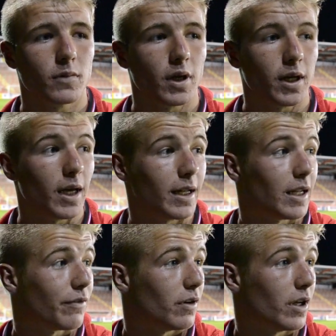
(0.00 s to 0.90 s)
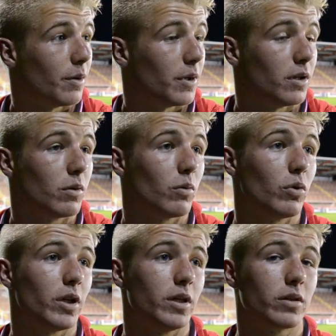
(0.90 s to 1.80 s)
Yeah, definitely. I mean,
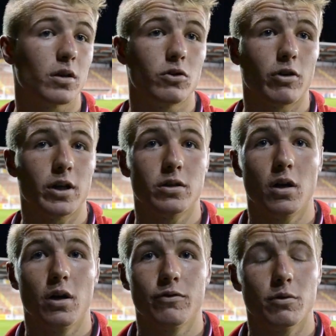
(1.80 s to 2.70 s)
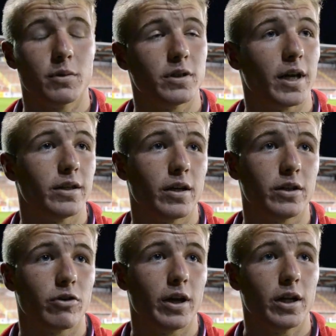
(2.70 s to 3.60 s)
Woody's great to learn from in day-to-day
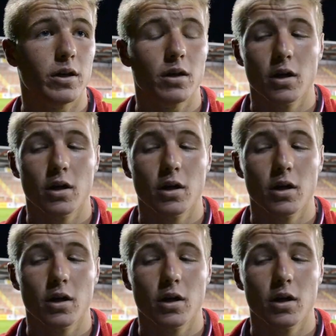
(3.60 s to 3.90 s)
training.